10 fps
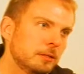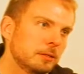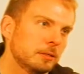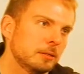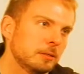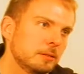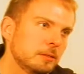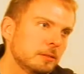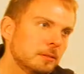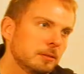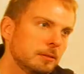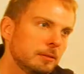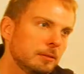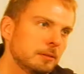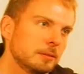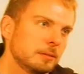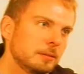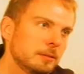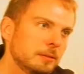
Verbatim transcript: Yeah. Cut it.